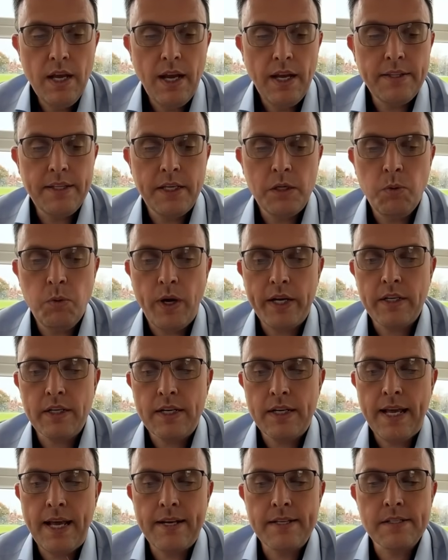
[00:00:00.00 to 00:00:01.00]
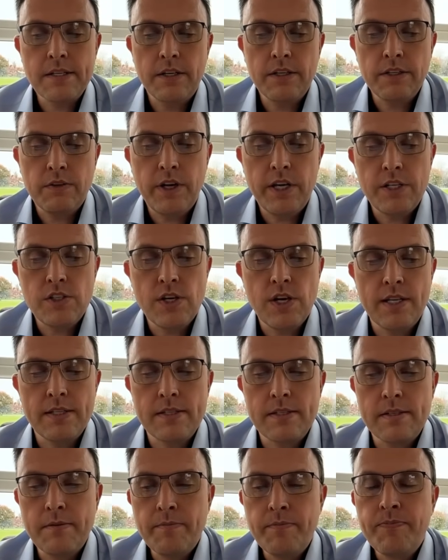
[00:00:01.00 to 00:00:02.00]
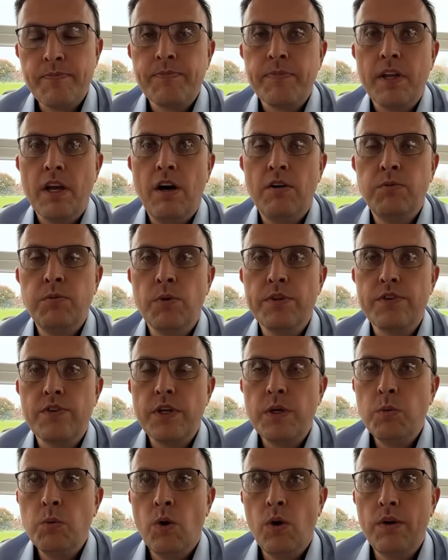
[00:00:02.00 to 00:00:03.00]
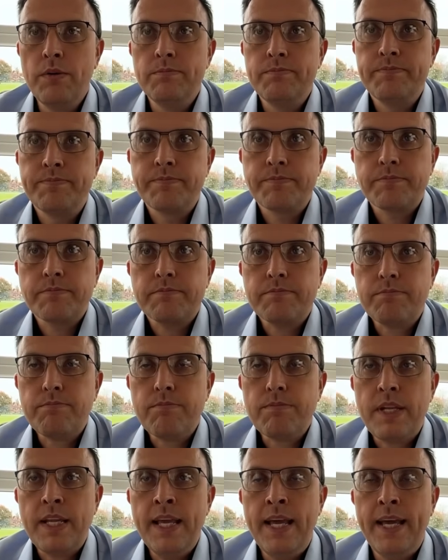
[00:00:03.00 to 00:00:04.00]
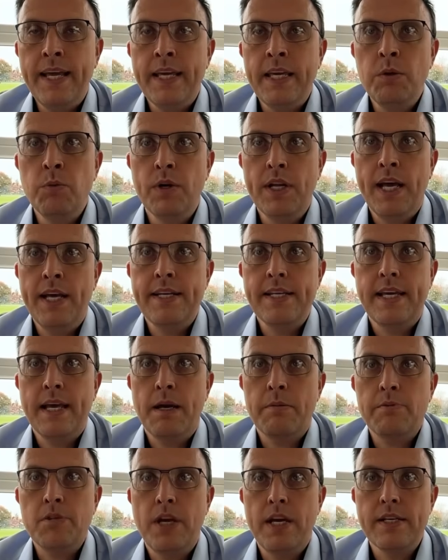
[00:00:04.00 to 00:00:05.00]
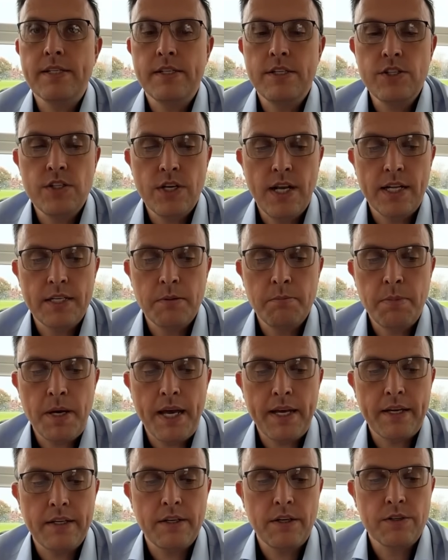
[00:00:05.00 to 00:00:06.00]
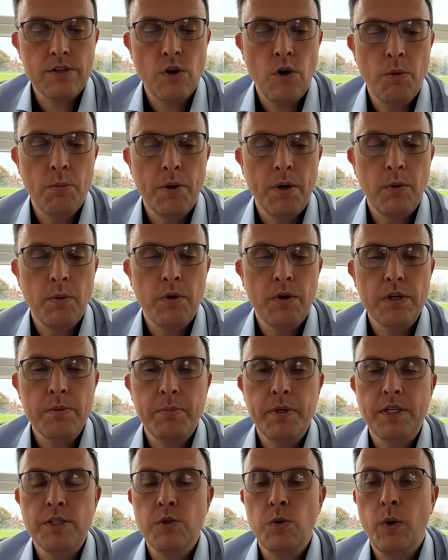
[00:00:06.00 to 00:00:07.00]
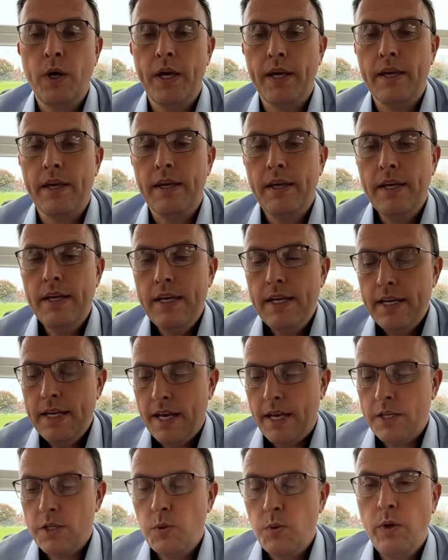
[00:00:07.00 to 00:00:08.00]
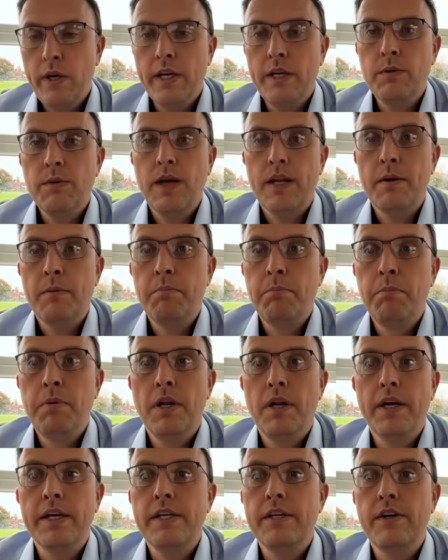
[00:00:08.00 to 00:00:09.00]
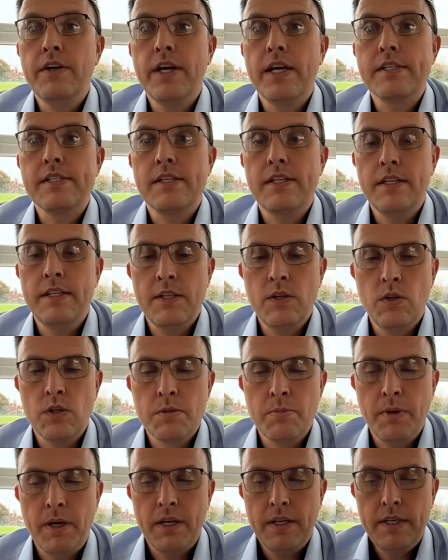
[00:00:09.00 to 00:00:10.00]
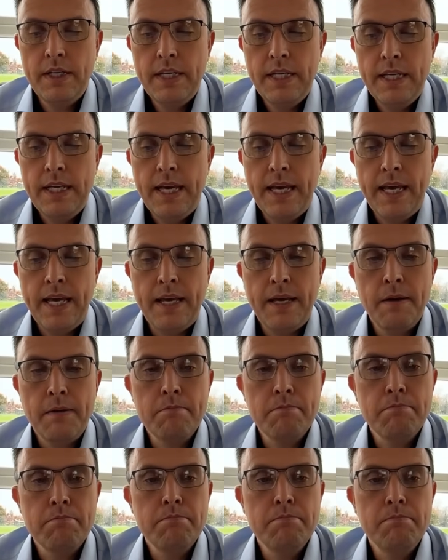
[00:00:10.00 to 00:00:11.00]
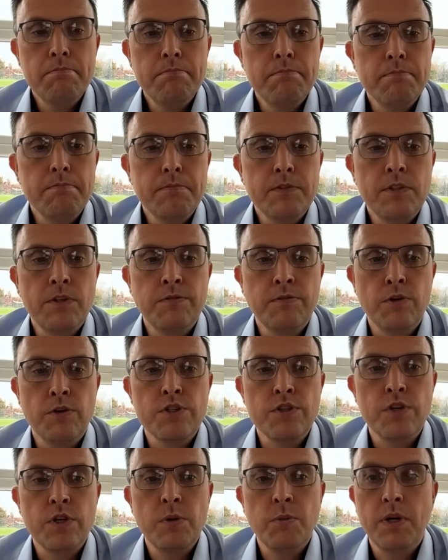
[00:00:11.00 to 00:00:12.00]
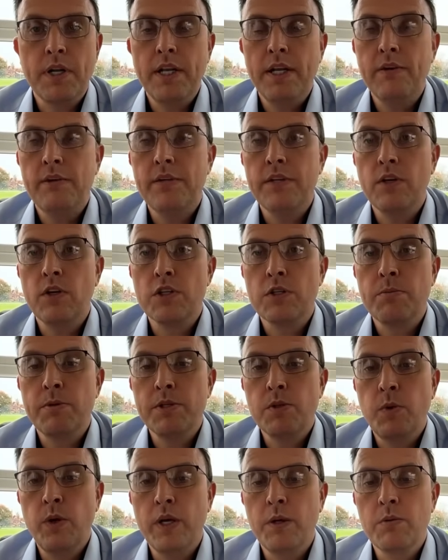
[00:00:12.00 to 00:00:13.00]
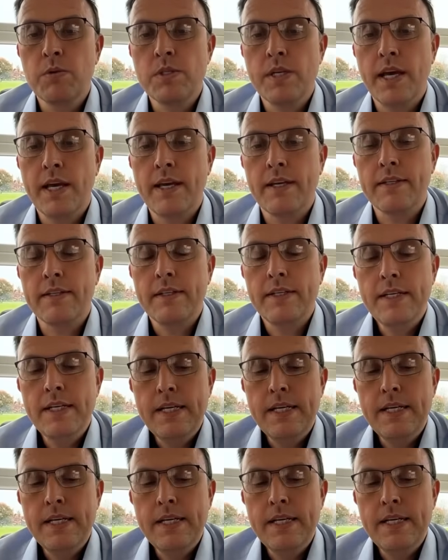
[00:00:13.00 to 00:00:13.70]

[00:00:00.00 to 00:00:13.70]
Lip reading: I think Whacker Clan has got a great chance of 131. He won a handicap chase in Cheltenham back in October where he beat Twig, and Twig ran a blinder yesterday in the Ultima. The first 3 were clear in the Ultima and Twig was second.